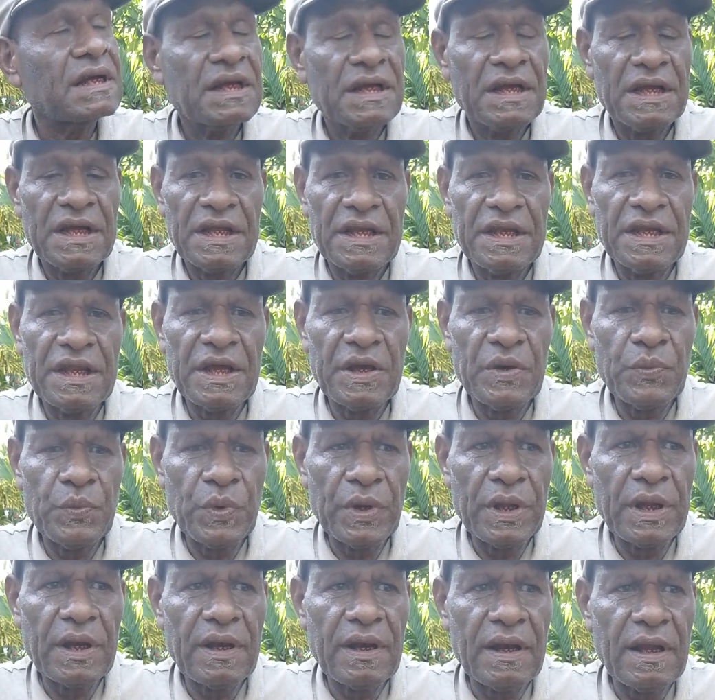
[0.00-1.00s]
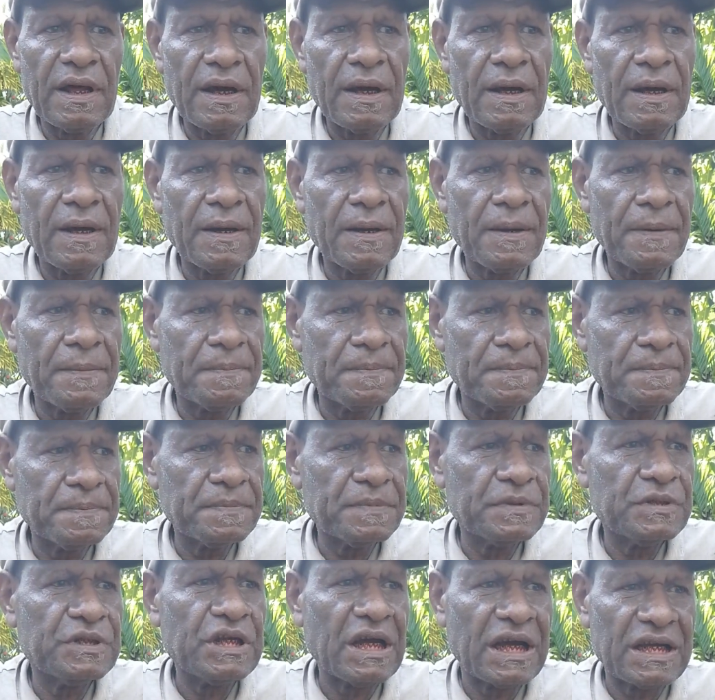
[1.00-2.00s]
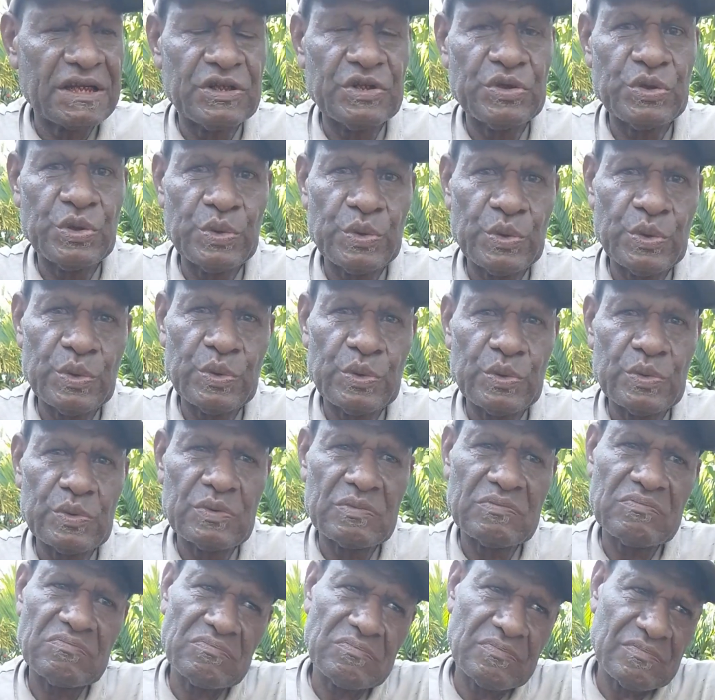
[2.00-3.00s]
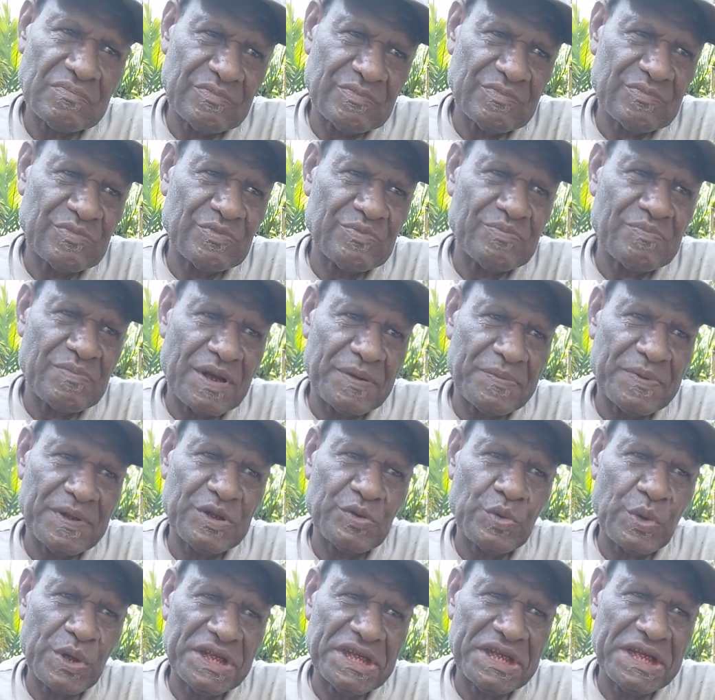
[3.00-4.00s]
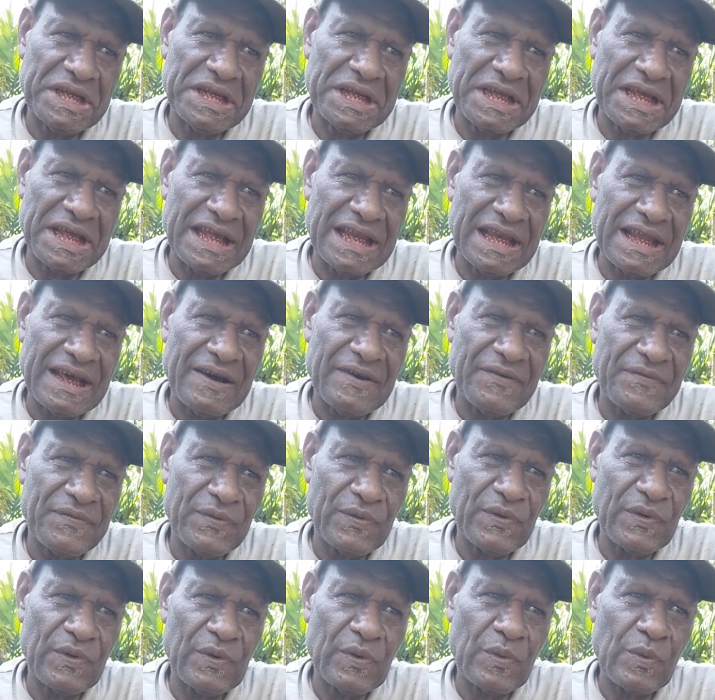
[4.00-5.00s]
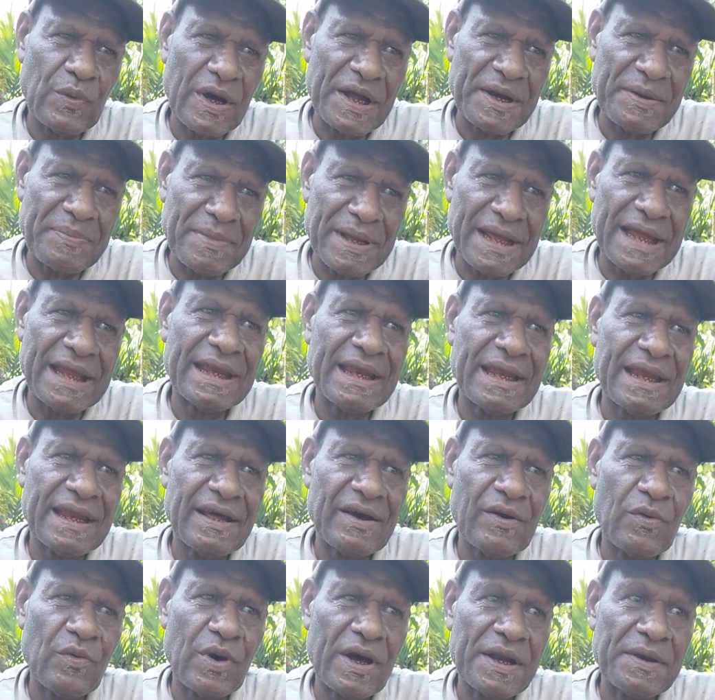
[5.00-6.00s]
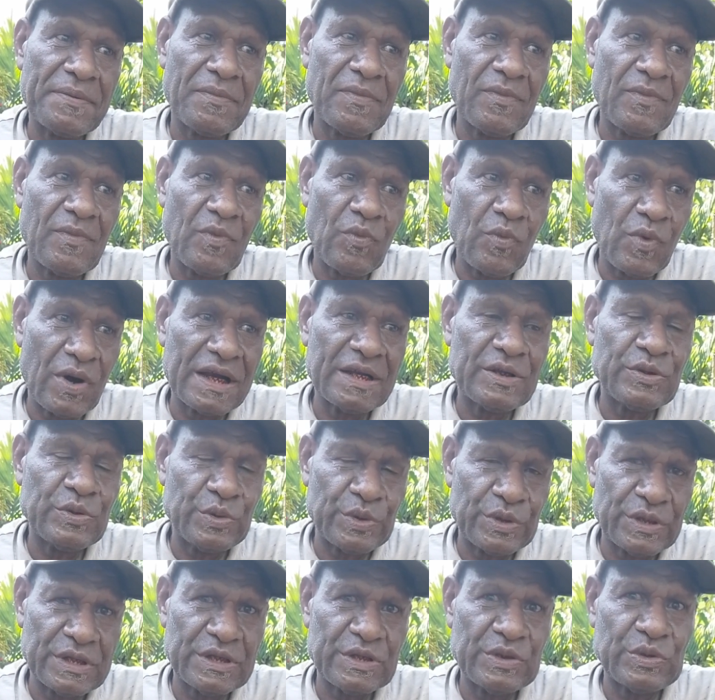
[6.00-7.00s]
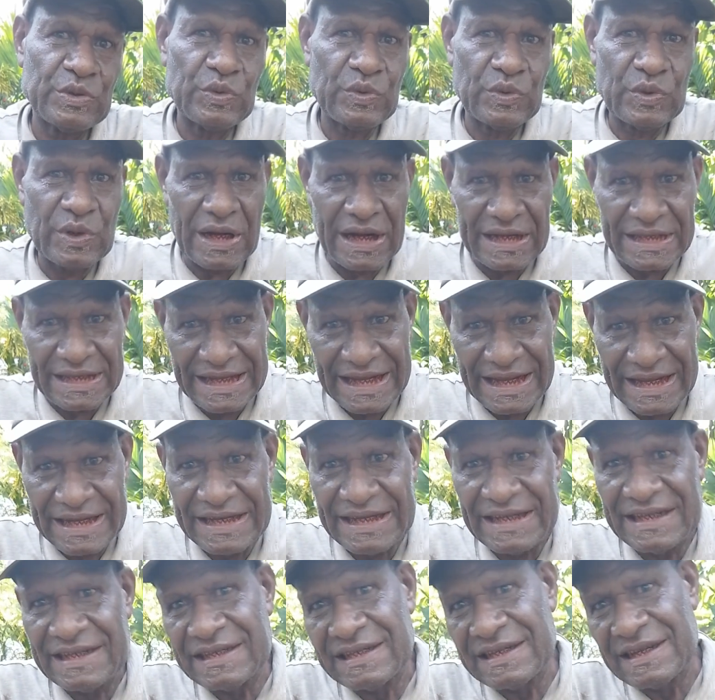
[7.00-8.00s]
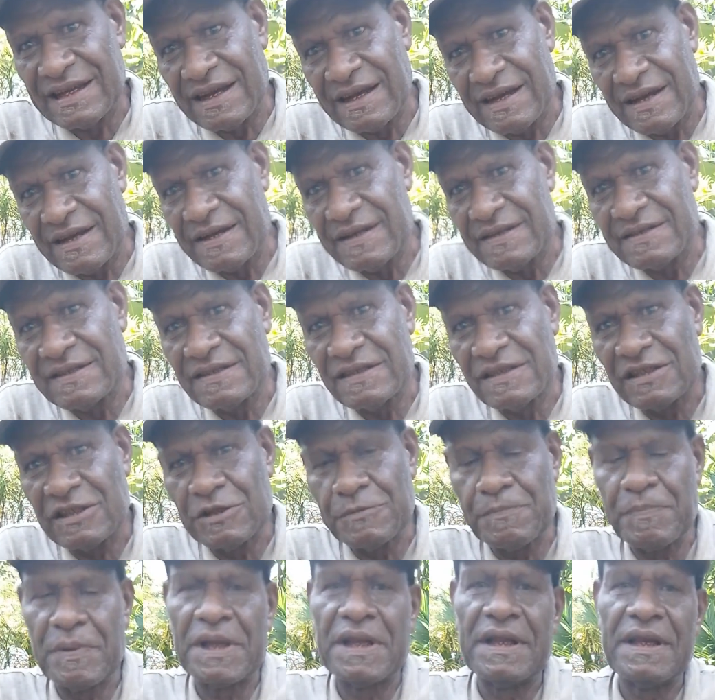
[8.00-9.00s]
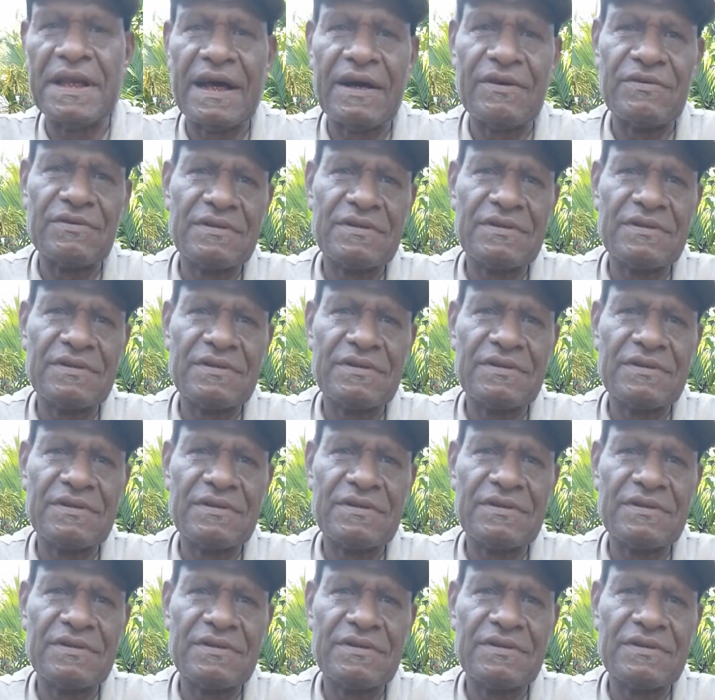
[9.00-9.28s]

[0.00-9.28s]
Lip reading: they will charge you maybe 20 kina for one man, one tourist to attend this spirit house.